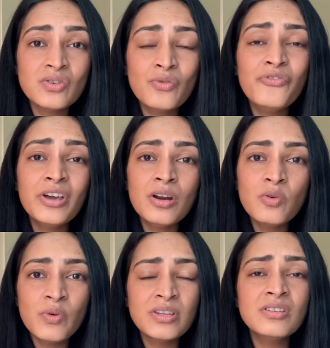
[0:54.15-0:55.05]
you know, figure
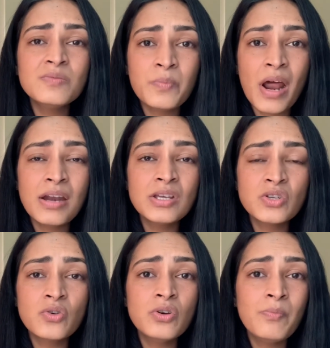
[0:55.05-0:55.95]
out whether this brand is
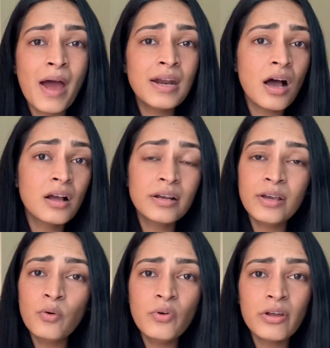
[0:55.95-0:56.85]
good, bad, ugly
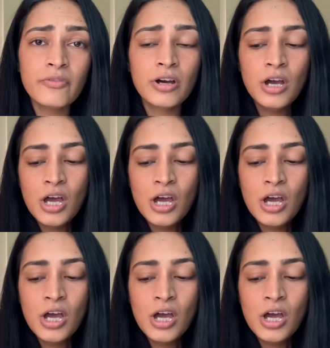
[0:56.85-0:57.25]
or whatever.